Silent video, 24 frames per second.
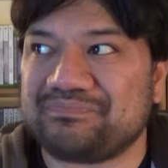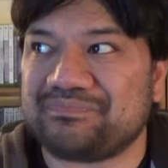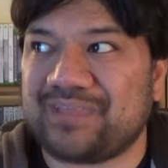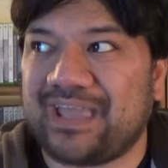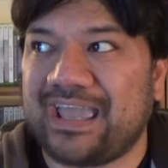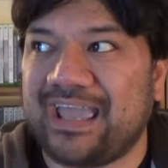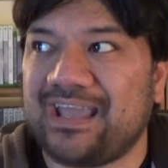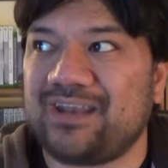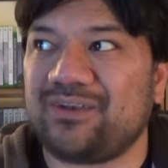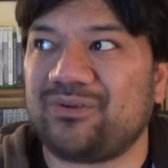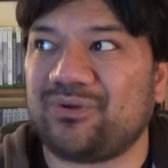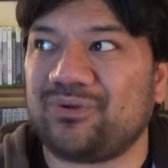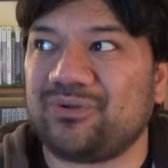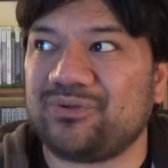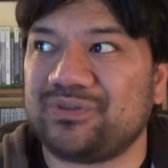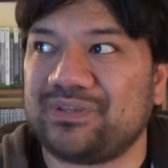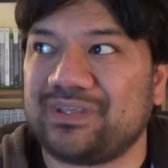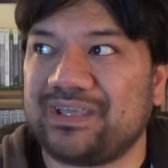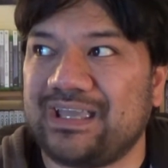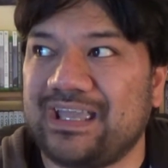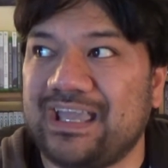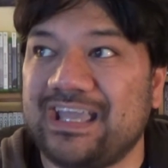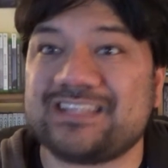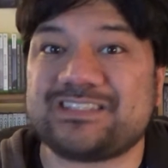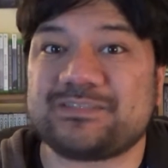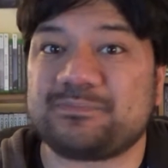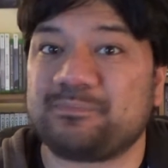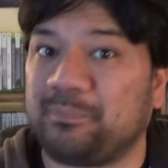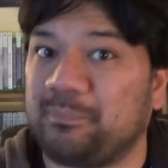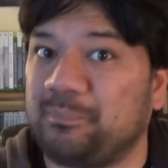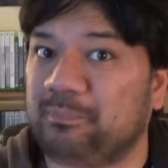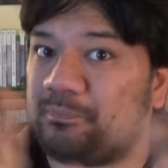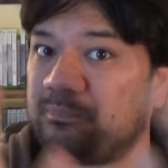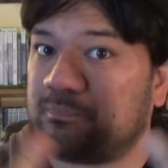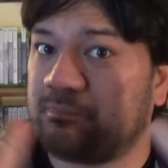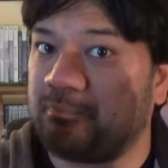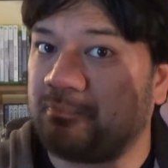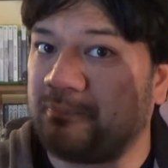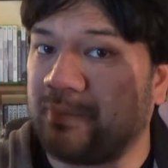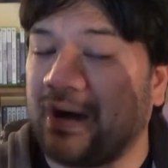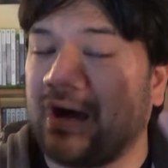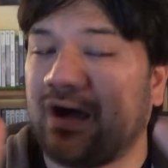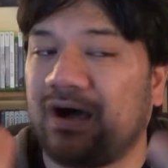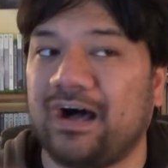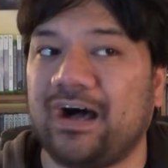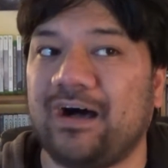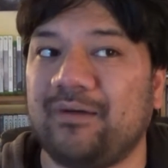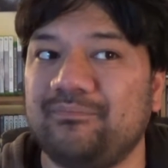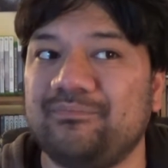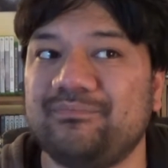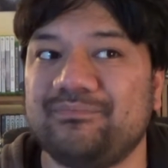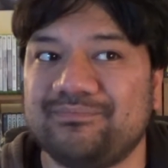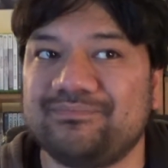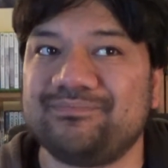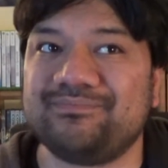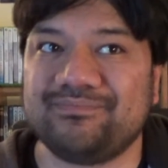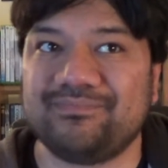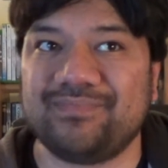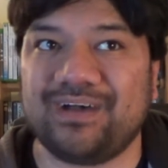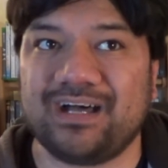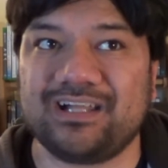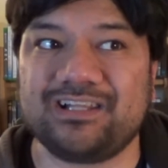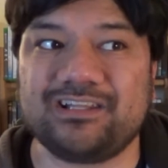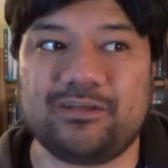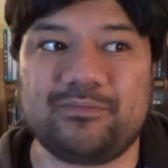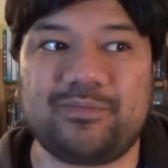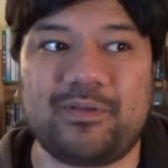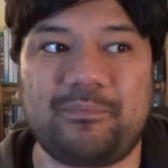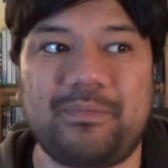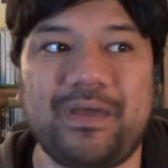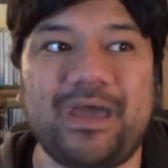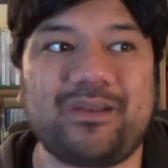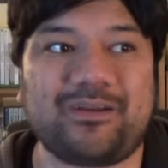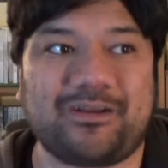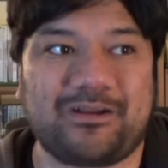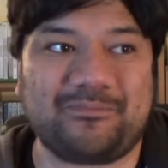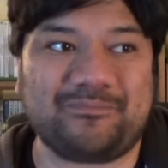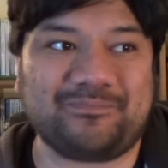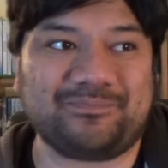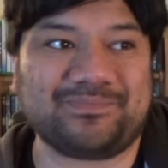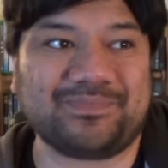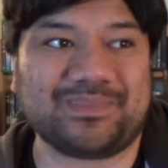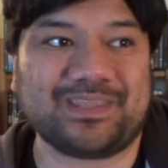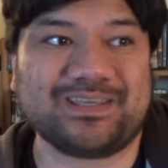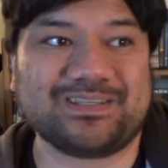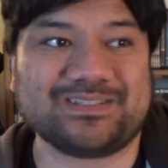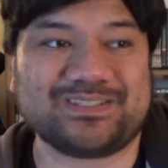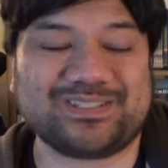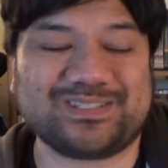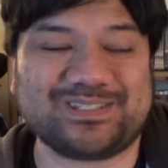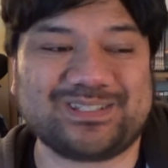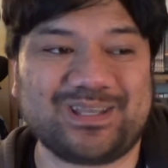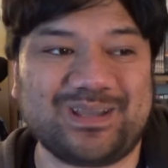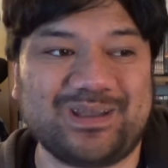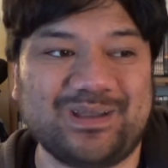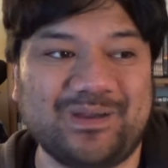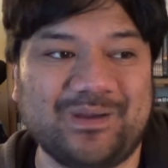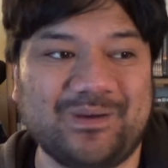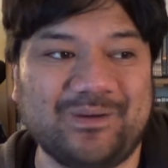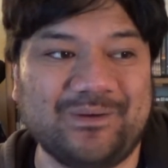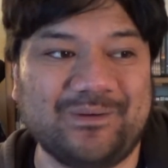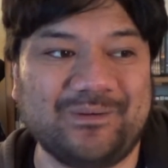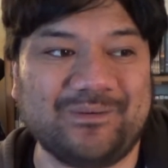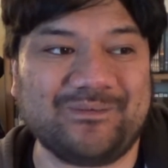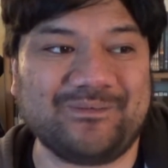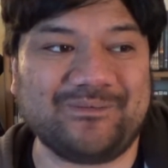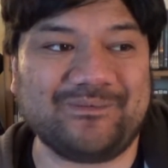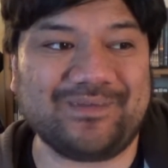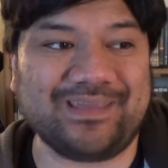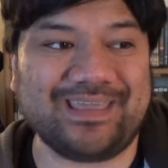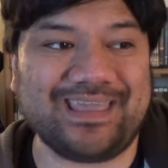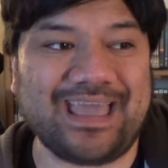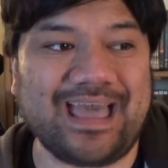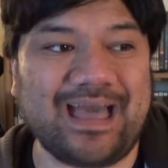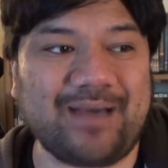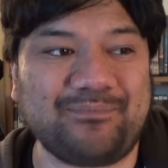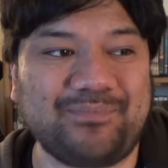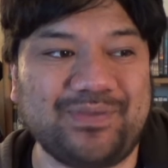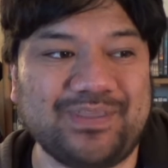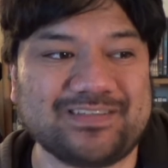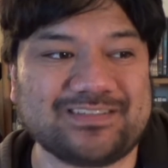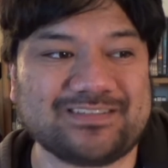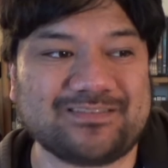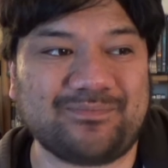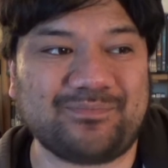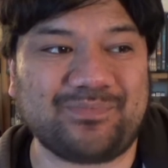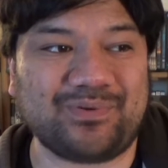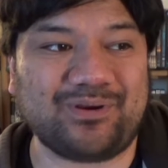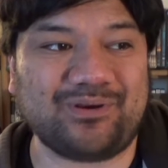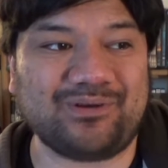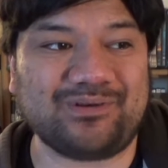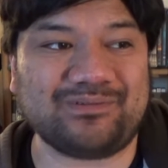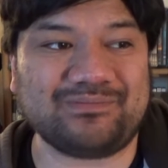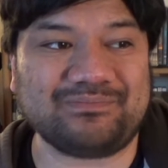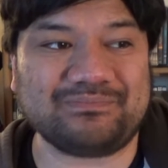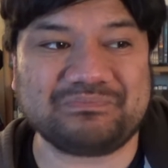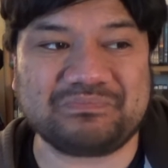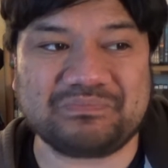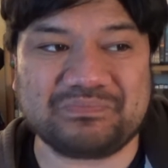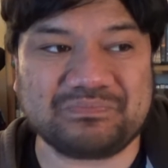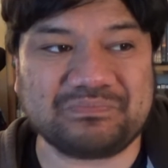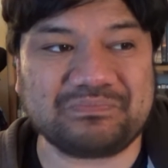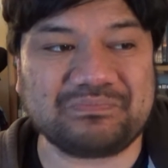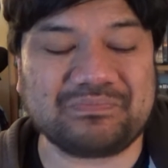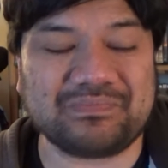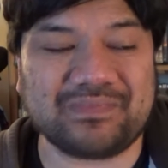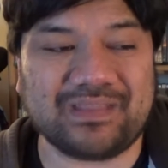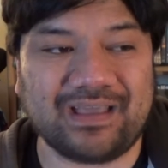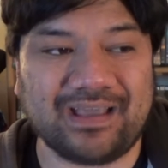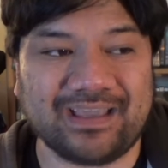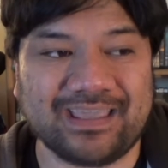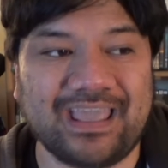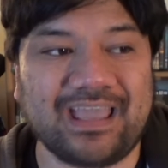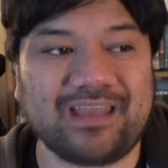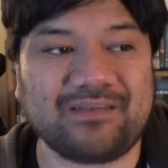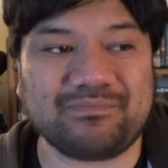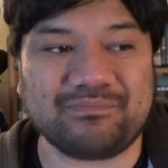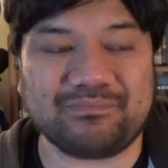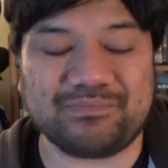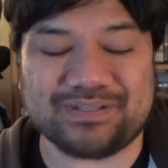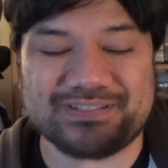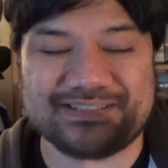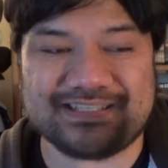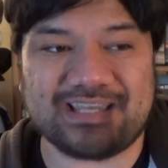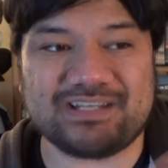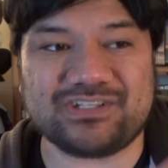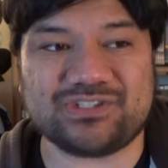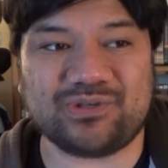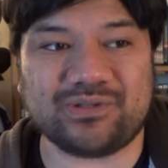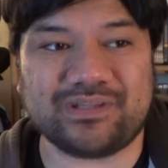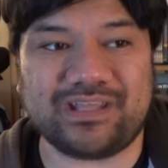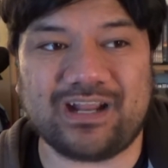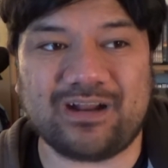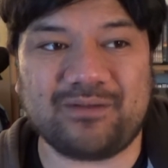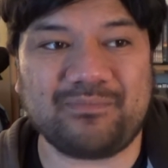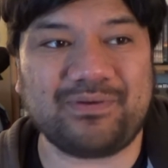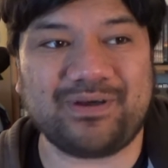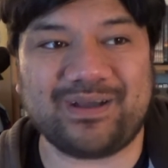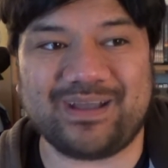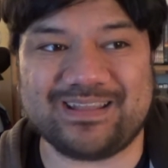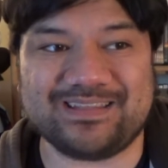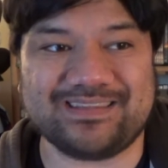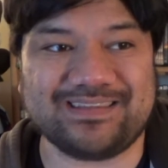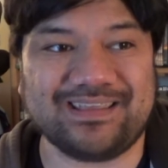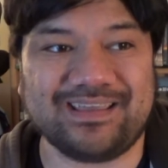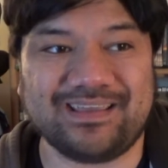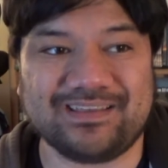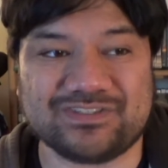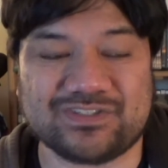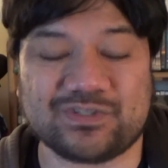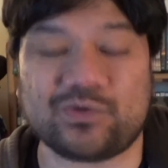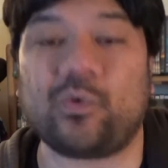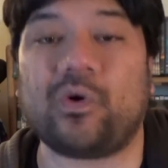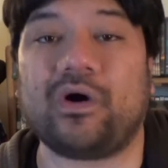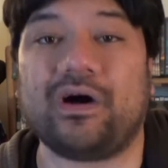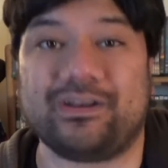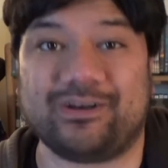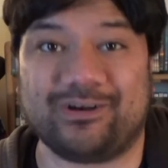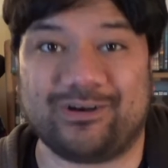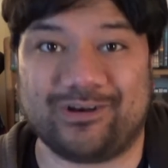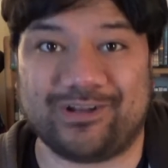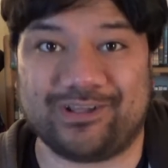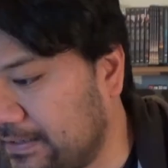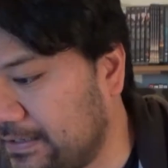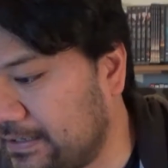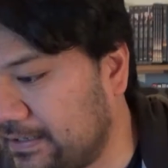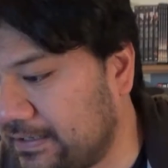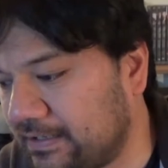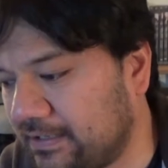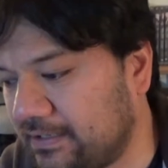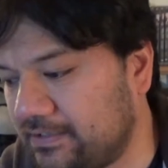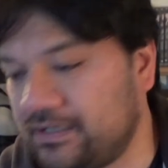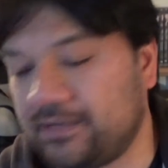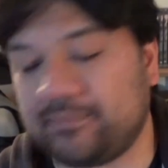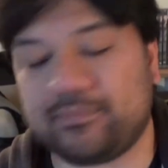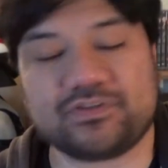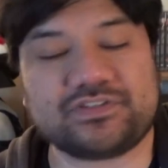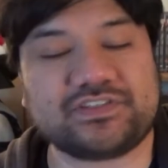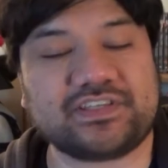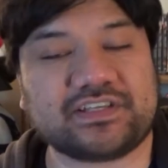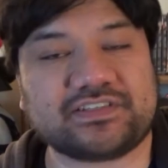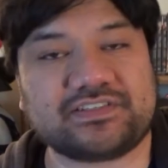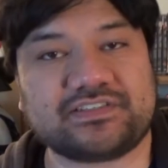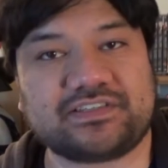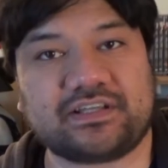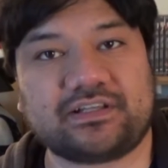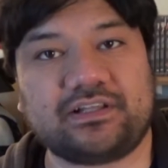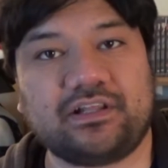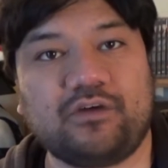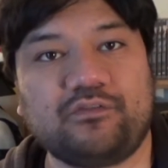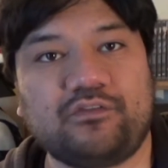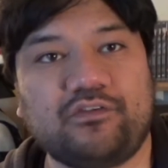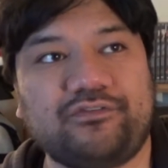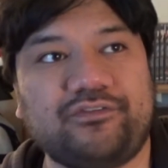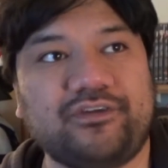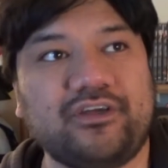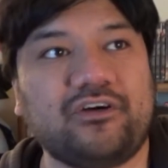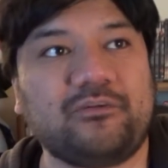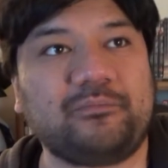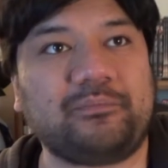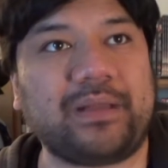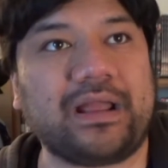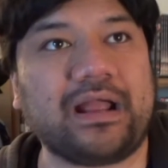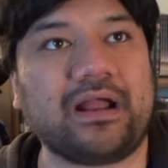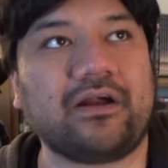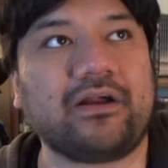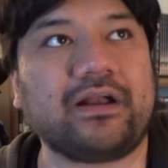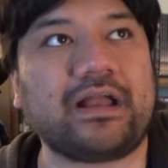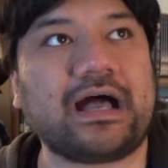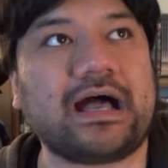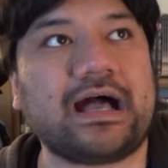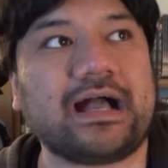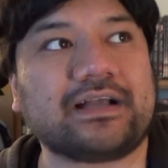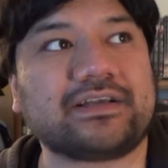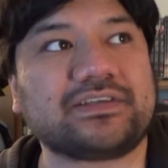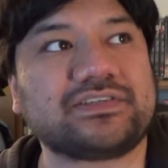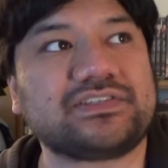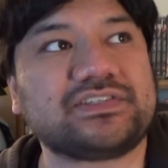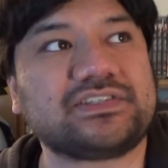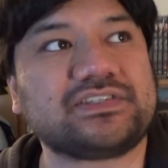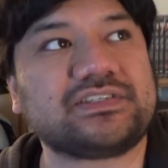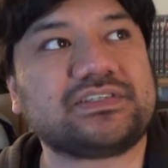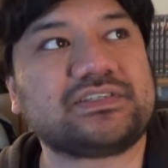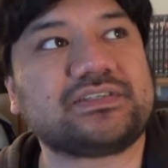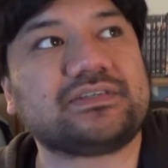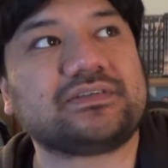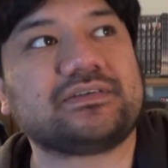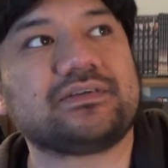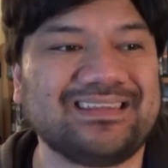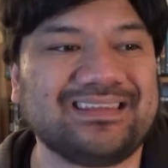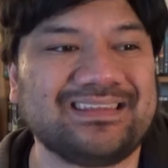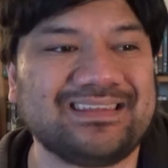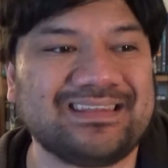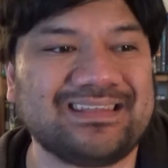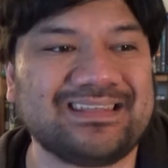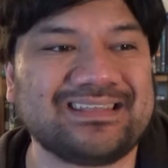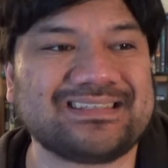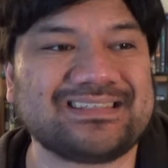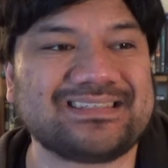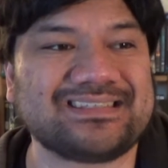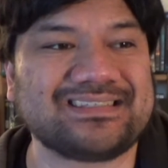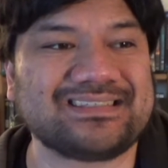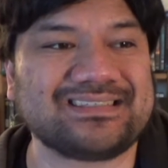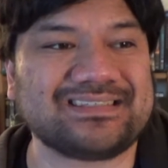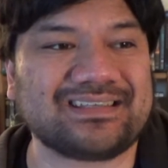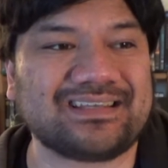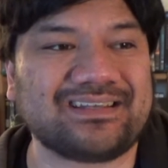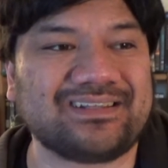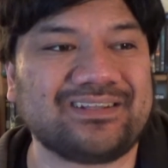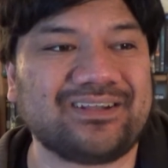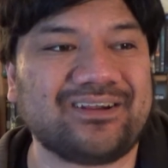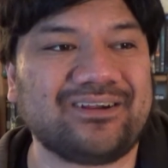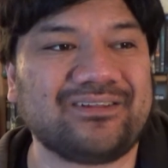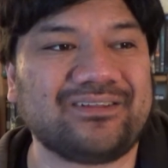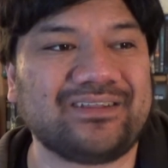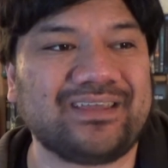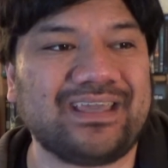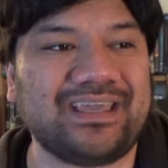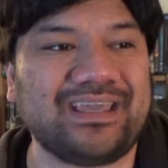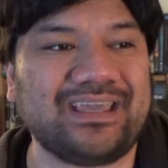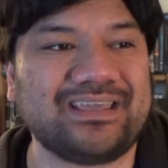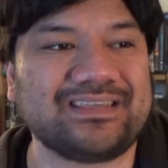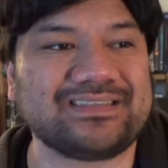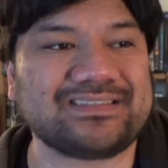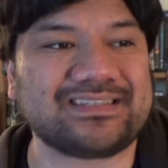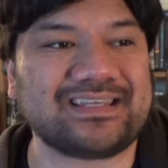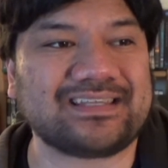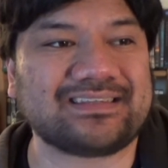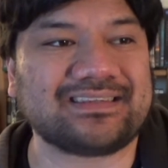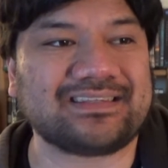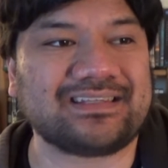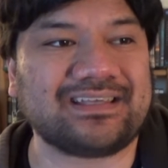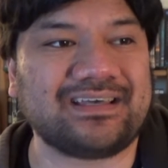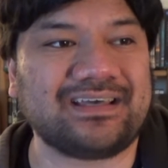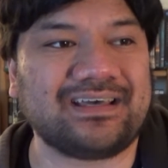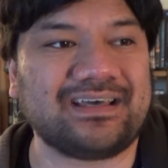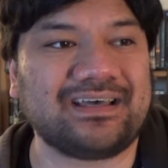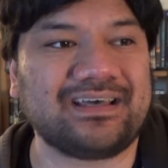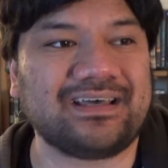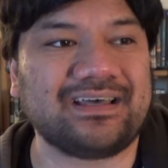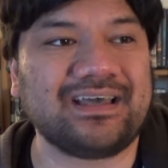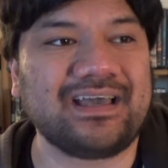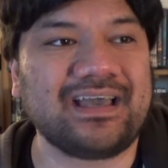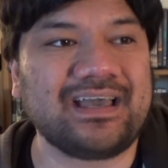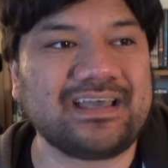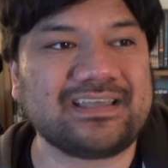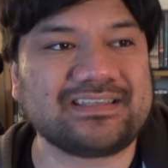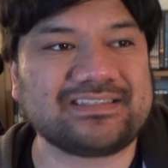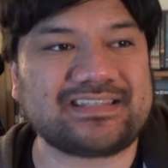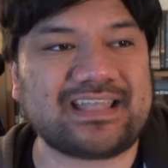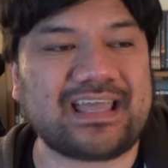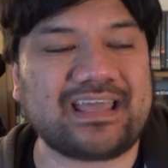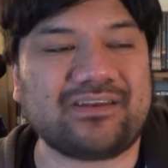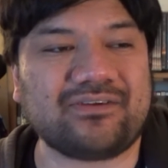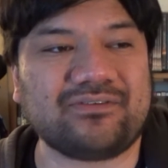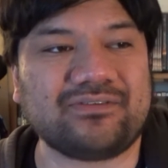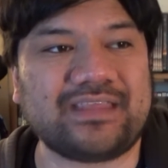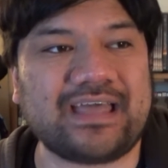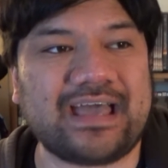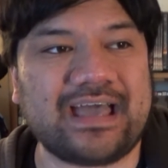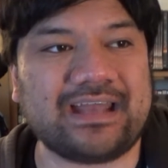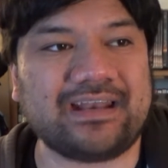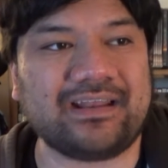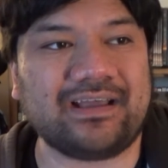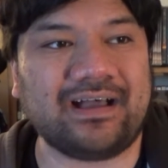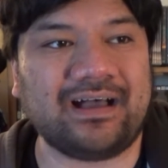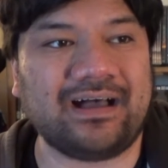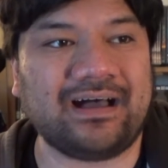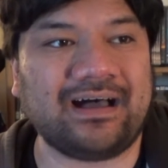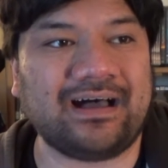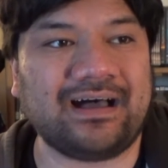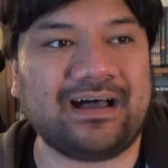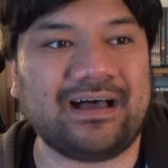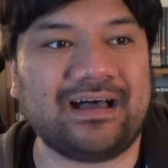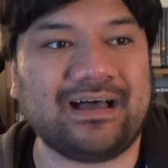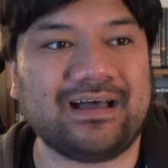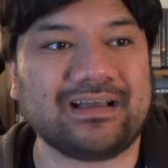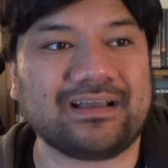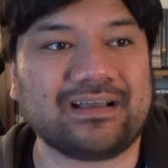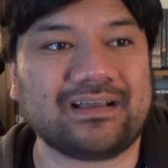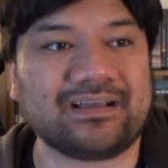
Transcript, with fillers: handled its bomb a little bit better. So yeah, Beast of Burden, Again, potential there, but squandered. Uh, number six, The Cloverfield Paradox. This clearly set the standard that uh,